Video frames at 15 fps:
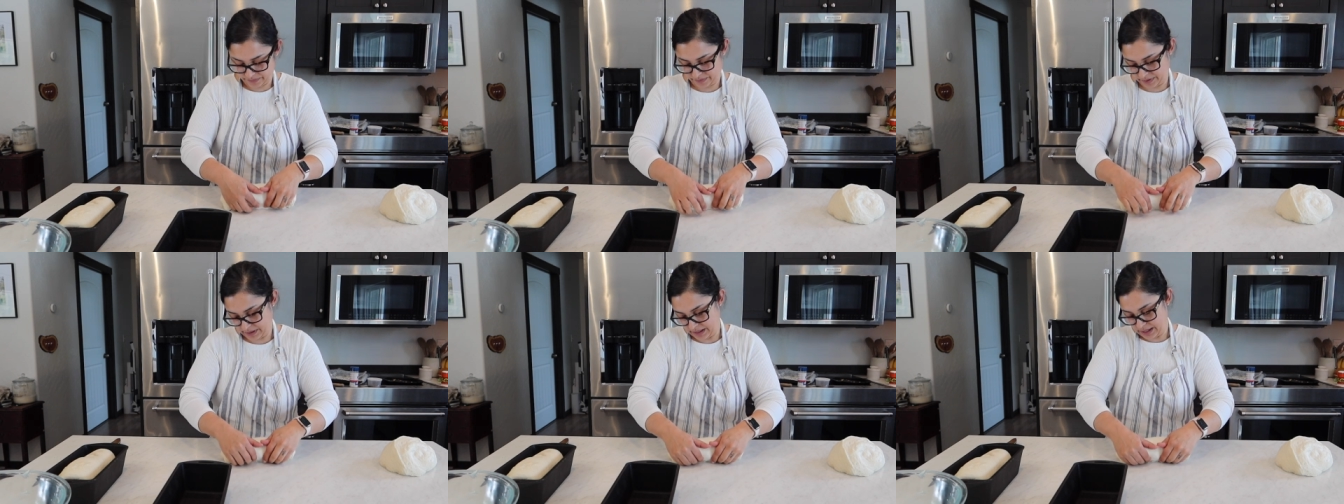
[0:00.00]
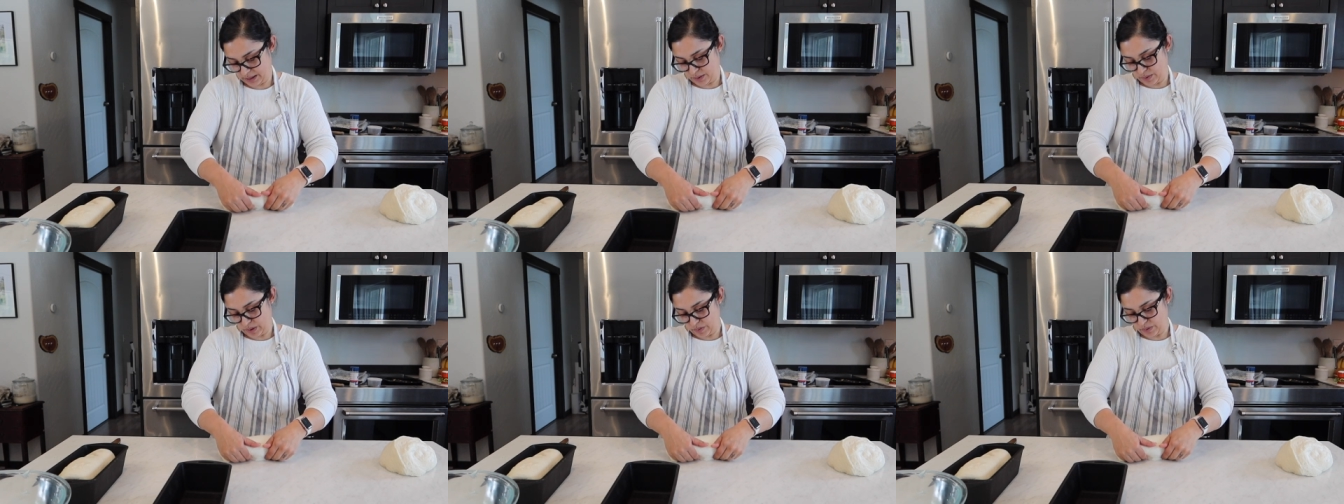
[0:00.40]
And
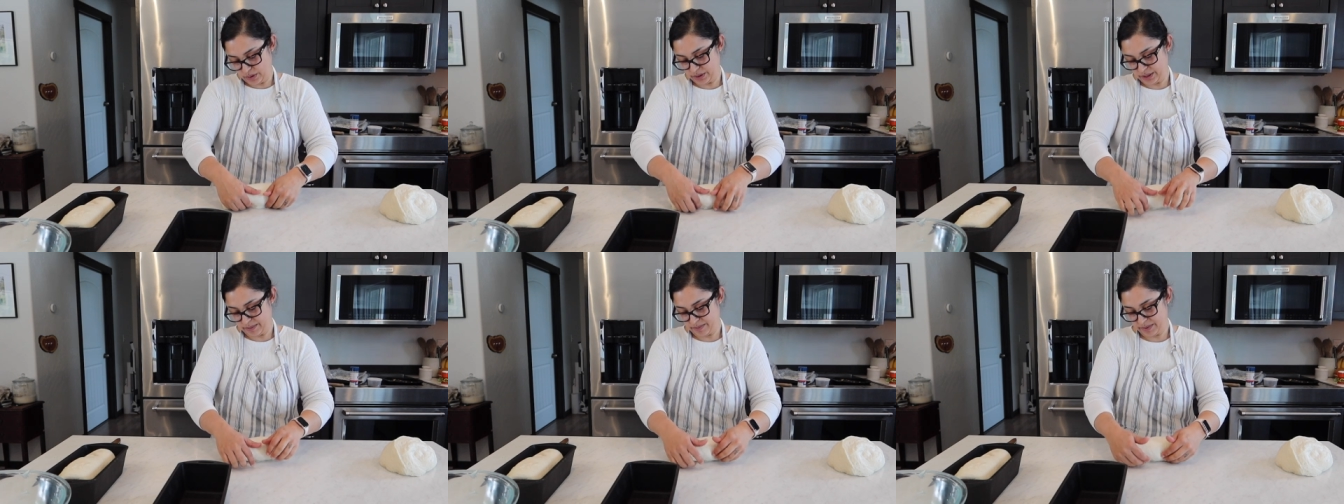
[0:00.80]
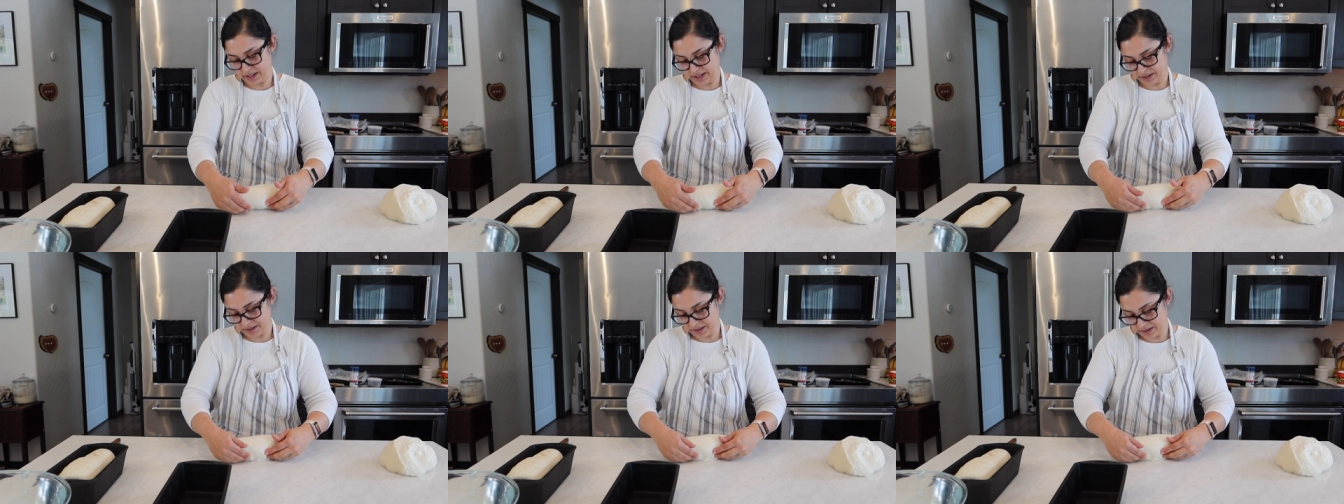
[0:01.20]
this one rolled up
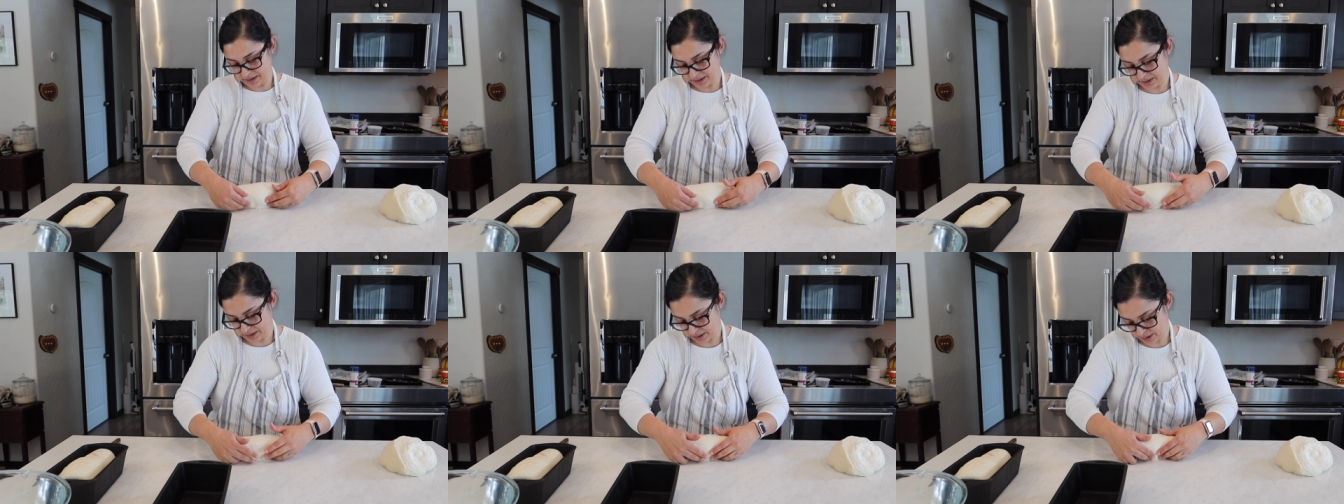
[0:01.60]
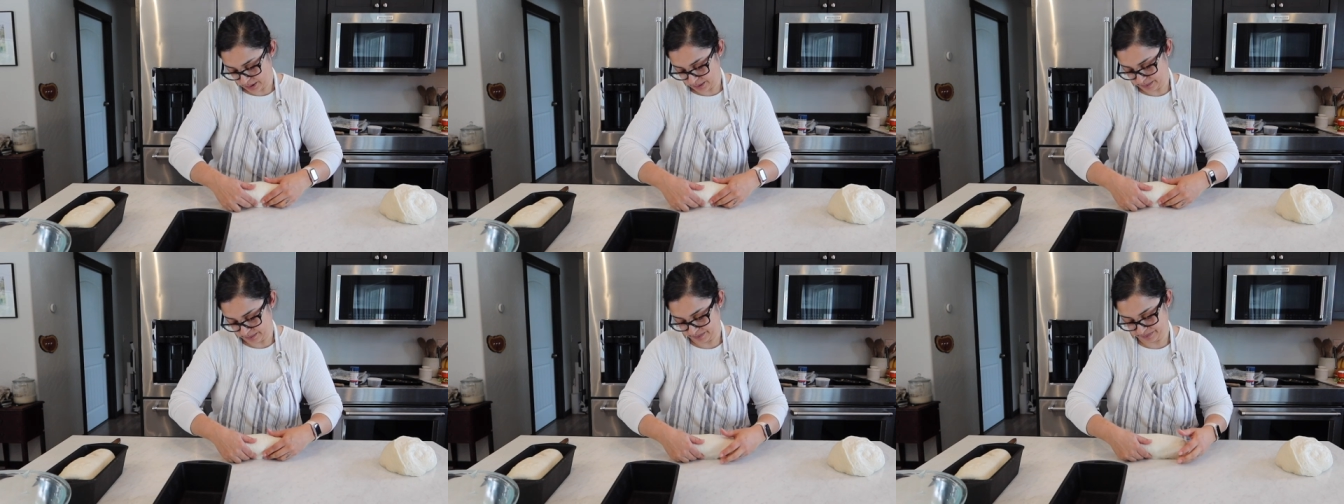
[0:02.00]
nicely,
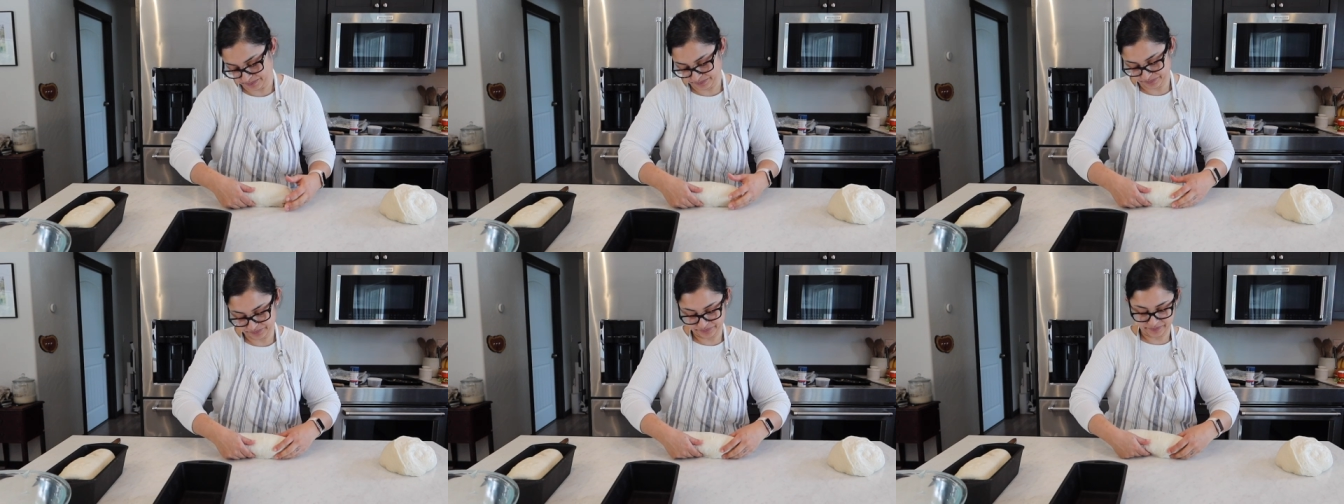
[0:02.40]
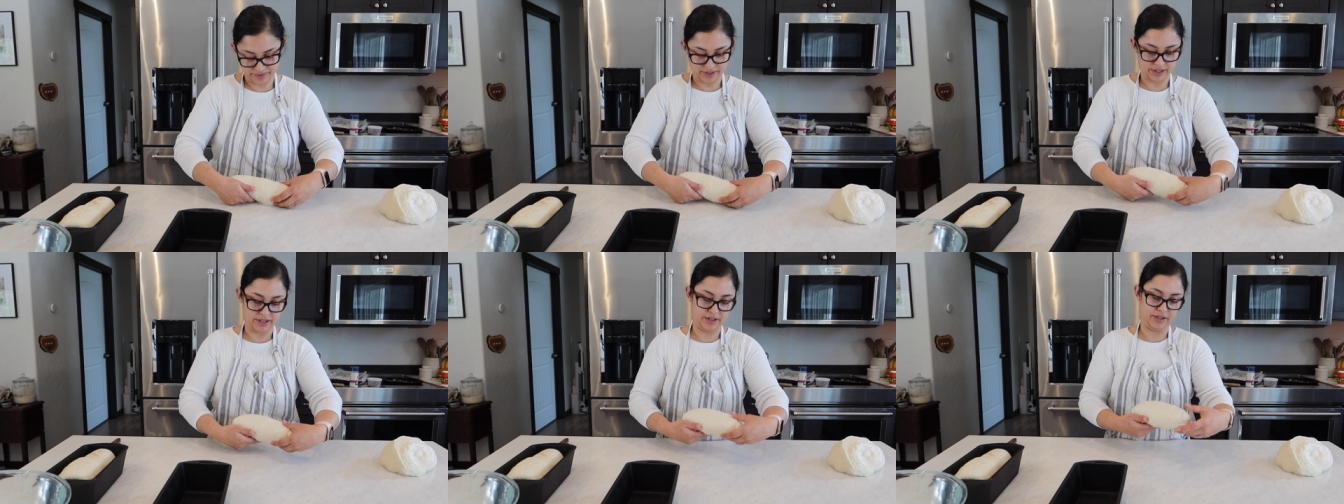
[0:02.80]
so
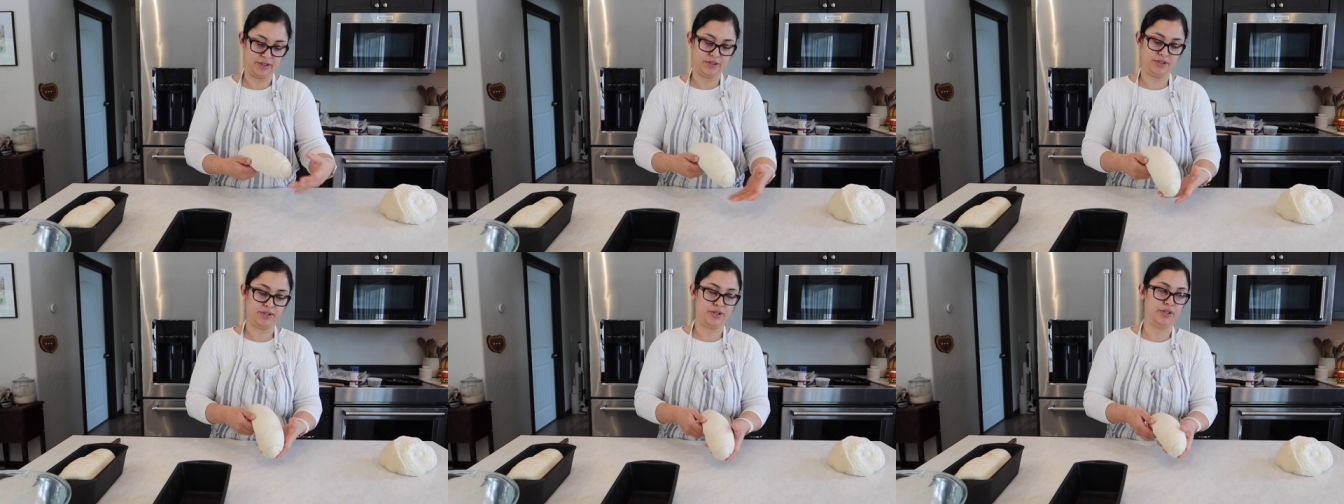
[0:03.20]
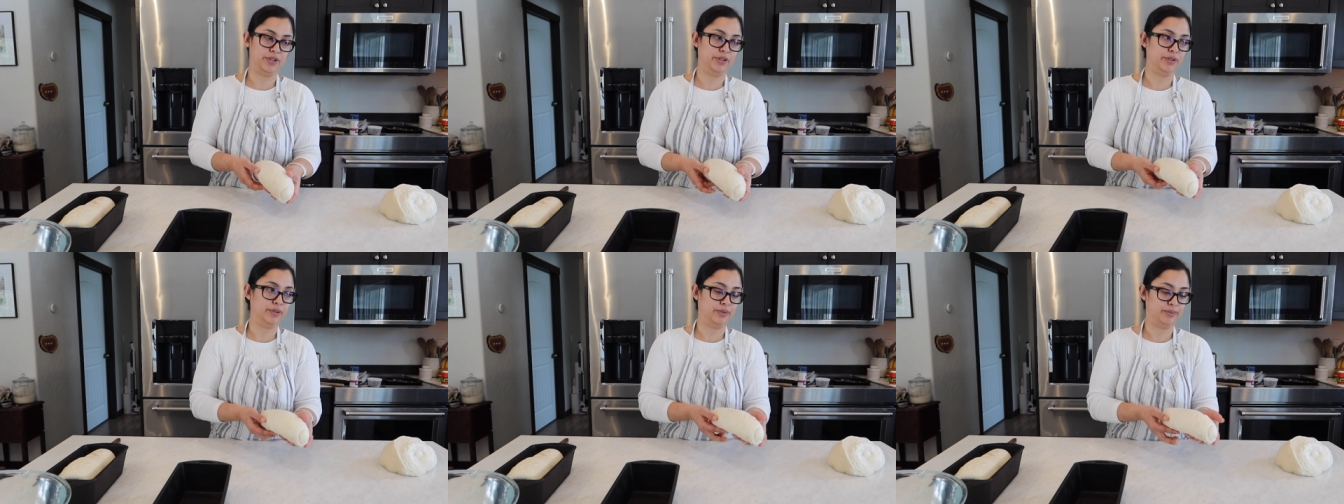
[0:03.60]
there's
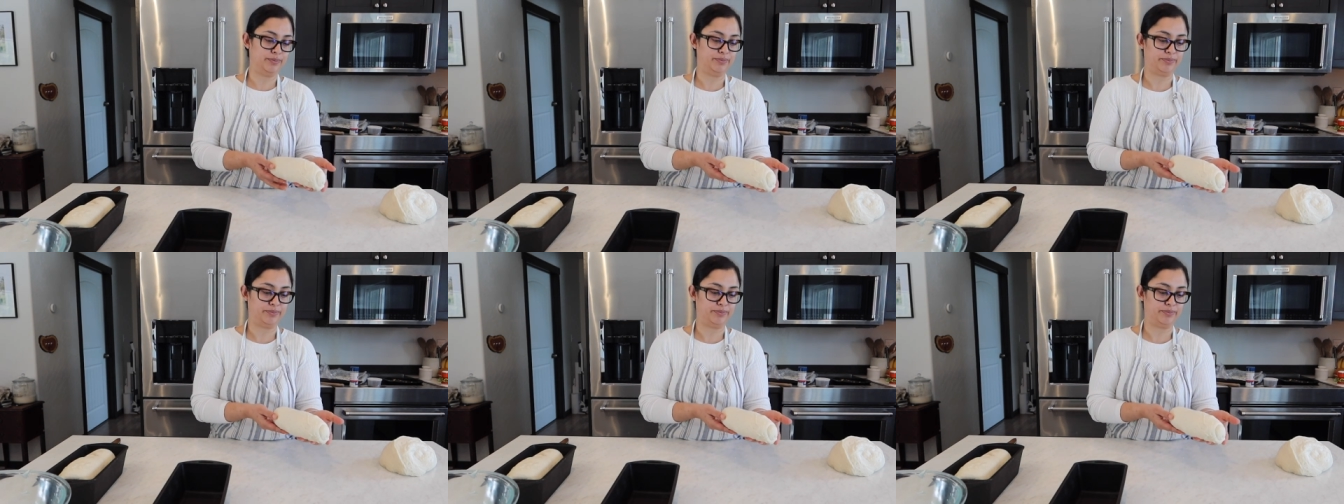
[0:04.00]
2.